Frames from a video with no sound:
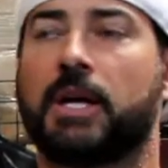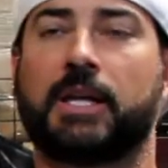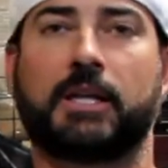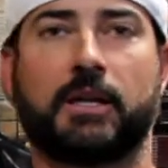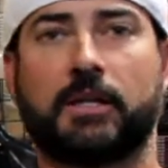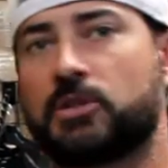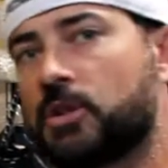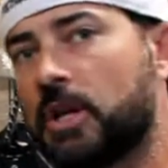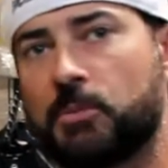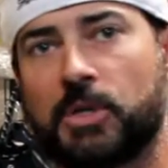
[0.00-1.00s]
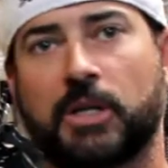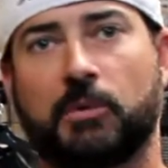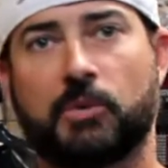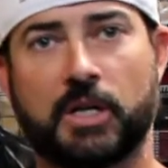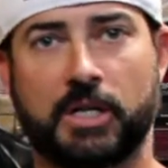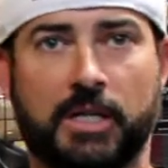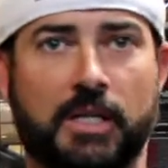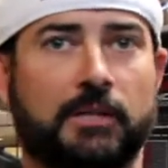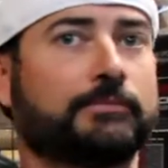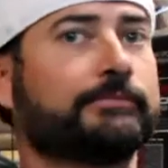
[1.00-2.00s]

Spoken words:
I get on the treadmill, I run in it.